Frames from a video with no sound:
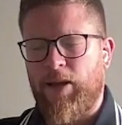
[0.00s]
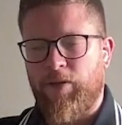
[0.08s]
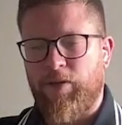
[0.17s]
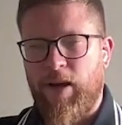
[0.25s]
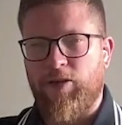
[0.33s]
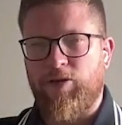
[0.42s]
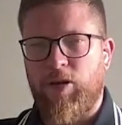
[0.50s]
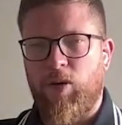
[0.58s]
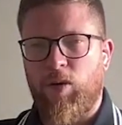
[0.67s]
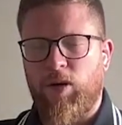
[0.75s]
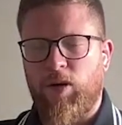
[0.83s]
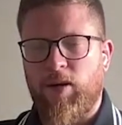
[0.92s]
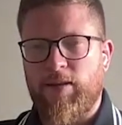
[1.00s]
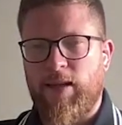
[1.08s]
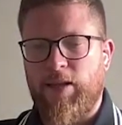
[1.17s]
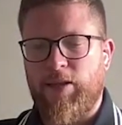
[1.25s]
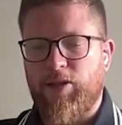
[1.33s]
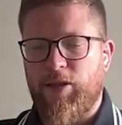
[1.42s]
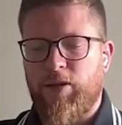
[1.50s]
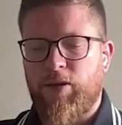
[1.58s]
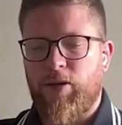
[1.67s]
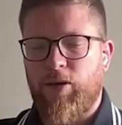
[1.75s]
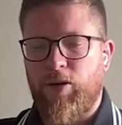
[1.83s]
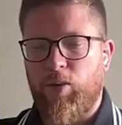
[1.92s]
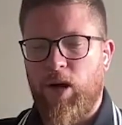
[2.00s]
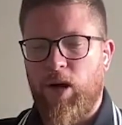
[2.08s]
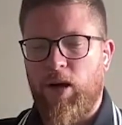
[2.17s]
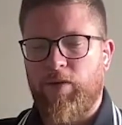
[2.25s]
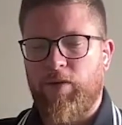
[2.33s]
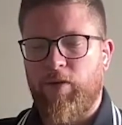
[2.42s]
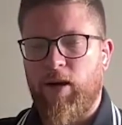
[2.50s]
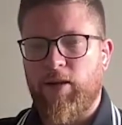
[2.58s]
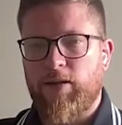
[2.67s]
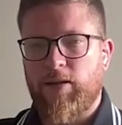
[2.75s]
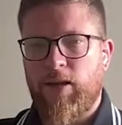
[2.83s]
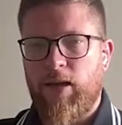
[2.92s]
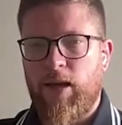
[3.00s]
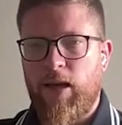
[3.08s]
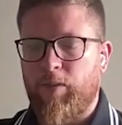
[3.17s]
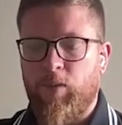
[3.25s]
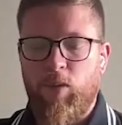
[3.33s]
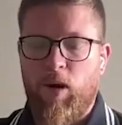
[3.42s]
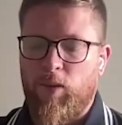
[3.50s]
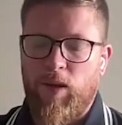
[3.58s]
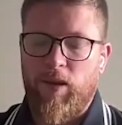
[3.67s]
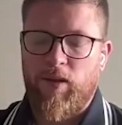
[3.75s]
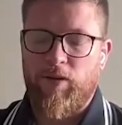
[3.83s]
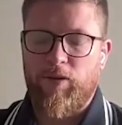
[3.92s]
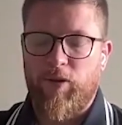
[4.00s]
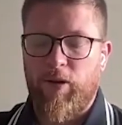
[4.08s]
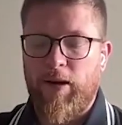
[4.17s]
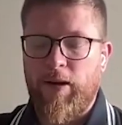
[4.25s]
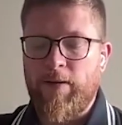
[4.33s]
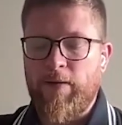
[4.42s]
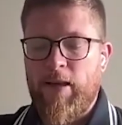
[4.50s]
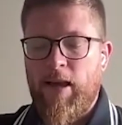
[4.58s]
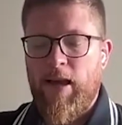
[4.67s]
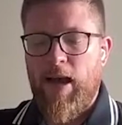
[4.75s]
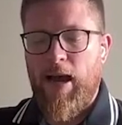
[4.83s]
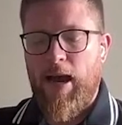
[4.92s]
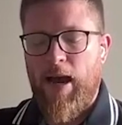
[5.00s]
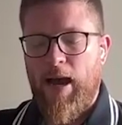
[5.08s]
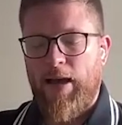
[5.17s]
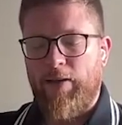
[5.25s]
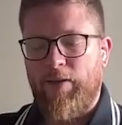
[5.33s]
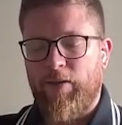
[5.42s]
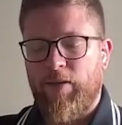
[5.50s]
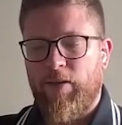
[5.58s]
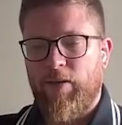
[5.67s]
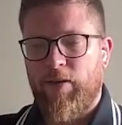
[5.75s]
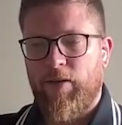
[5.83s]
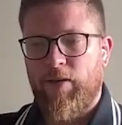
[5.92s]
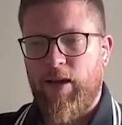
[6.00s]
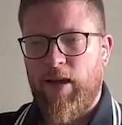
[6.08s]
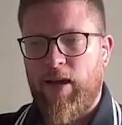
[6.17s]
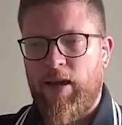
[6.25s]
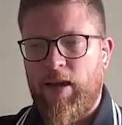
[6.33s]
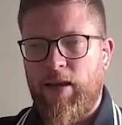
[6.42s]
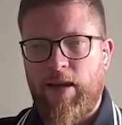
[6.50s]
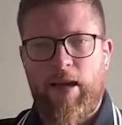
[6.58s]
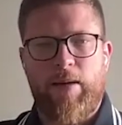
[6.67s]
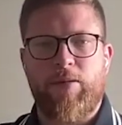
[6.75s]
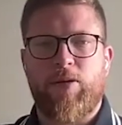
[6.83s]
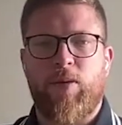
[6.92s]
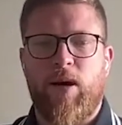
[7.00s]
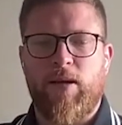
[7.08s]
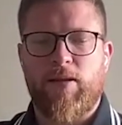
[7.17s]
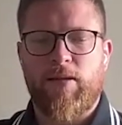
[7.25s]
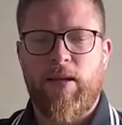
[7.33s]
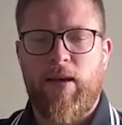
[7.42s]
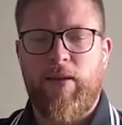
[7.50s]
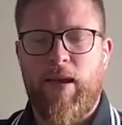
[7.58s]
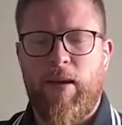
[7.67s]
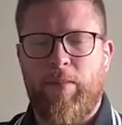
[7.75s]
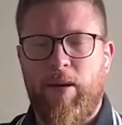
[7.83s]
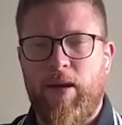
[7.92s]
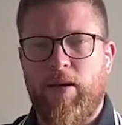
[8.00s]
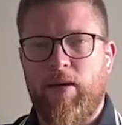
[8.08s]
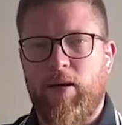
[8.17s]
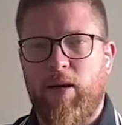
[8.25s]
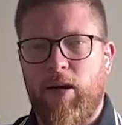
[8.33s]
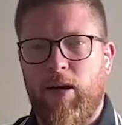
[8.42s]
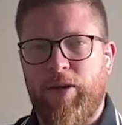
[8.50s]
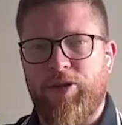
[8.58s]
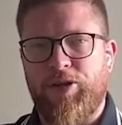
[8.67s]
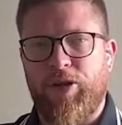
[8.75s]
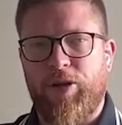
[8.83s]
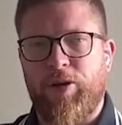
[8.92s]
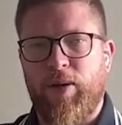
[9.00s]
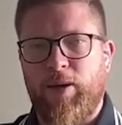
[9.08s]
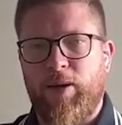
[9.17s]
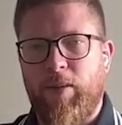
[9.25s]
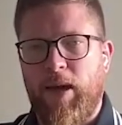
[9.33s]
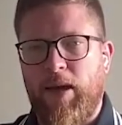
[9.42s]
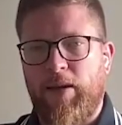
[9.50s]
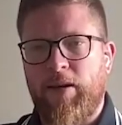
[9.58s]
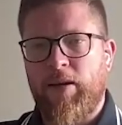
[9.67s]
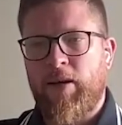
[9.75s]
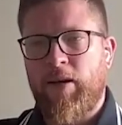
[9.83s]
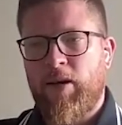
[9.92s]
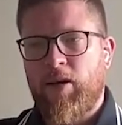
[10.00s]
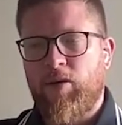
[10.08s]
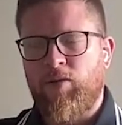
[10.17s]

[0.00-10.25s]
manufacturing organization who work with us, sorry. And they came to us and their big kind of issue had been